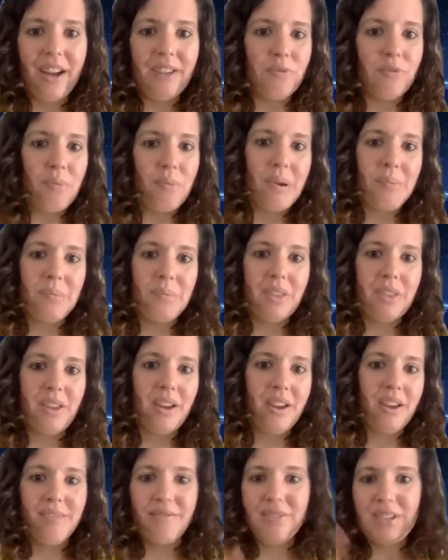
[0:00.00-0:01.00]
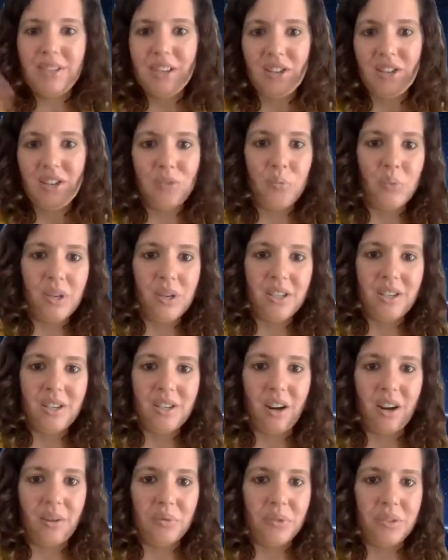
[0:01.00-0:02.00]
remember that session we did? I
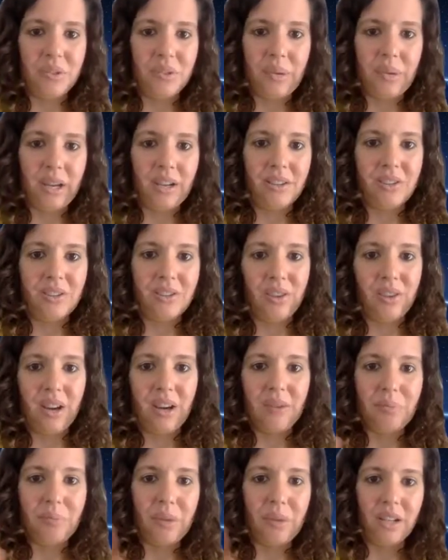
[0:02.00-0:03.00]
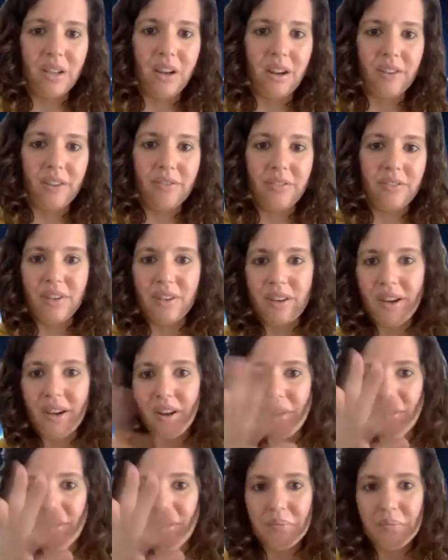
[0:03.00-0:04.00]
was about to end my life, and
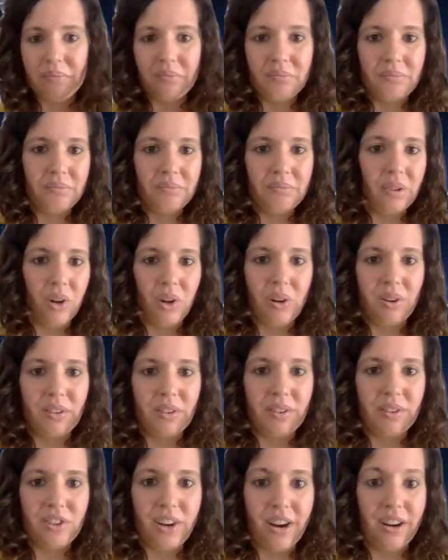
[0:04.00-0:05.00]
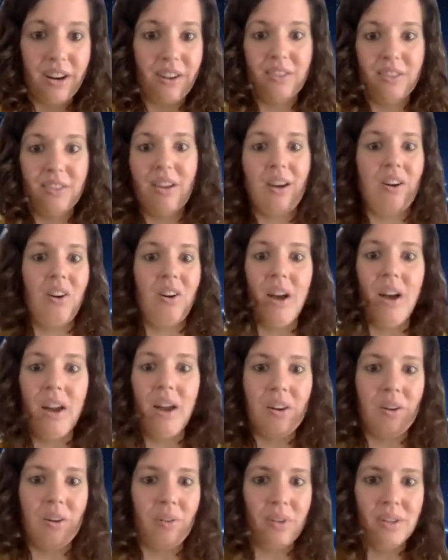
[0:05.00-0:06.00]
now I'm on track." And I was like, "I had
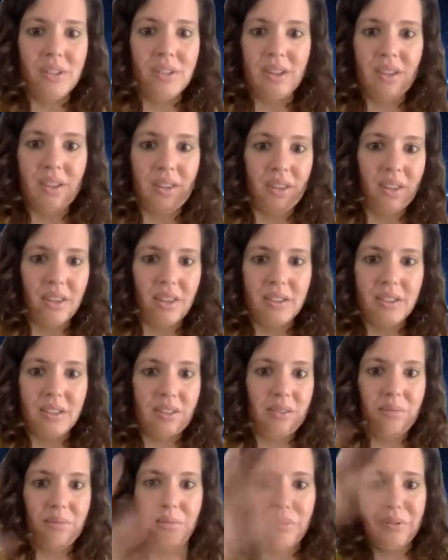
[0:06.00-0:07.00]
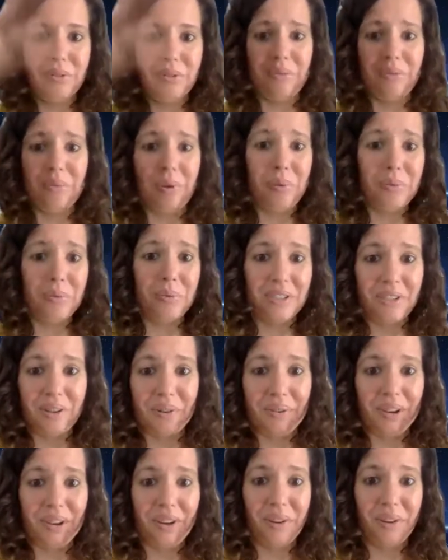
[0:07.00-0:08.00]
no idea that that's what was
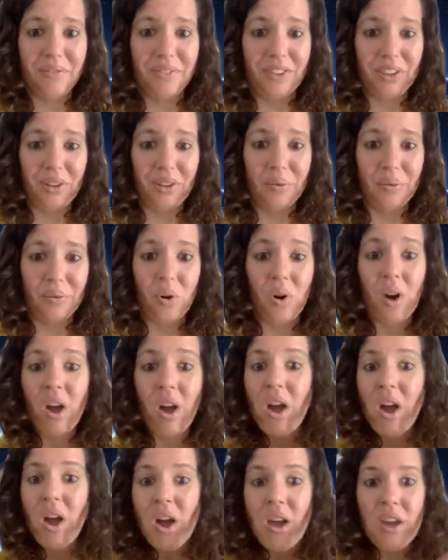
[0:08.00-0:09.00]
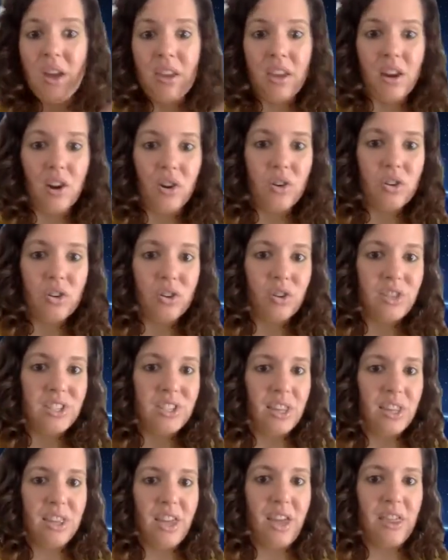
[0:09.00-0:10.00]
going on for you." Or, you
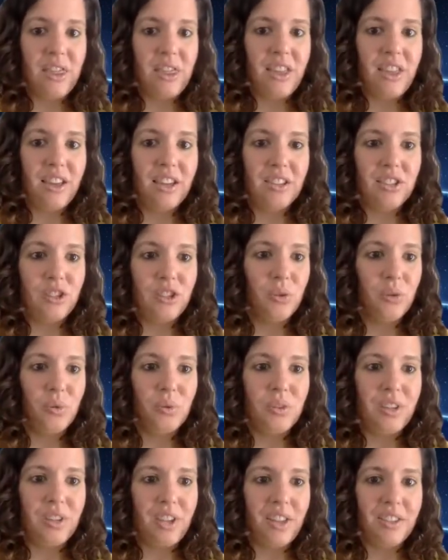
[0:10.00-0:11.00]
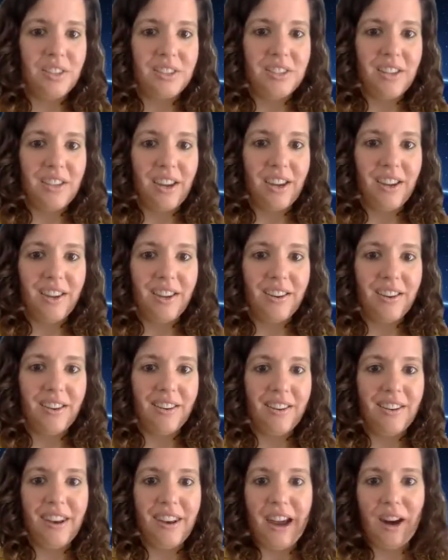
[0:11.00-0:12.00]
said that thing at school the other day, and
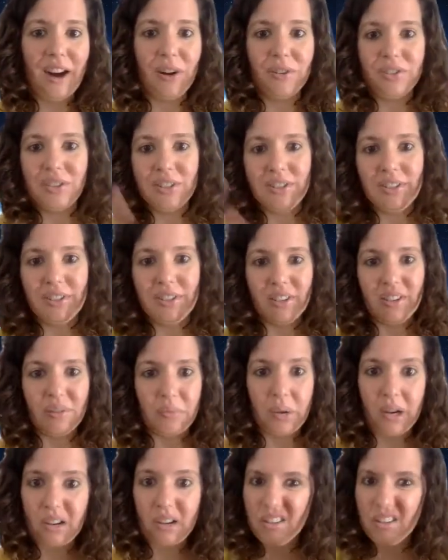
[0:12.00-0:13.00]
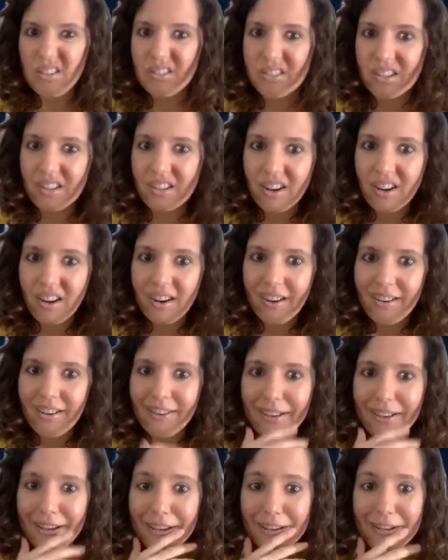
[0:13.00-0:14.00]
now, da, da, da. I'm like, "Oh, did I?"
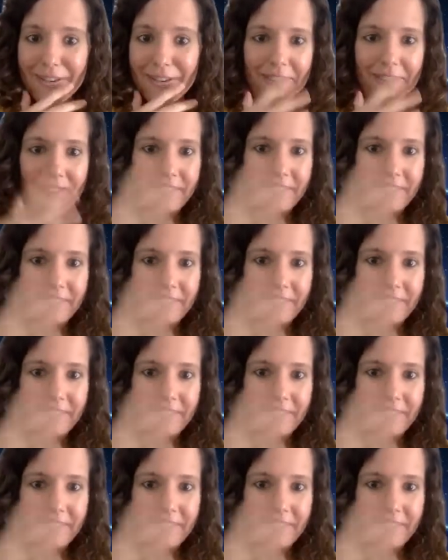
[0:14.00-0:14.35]
Cool.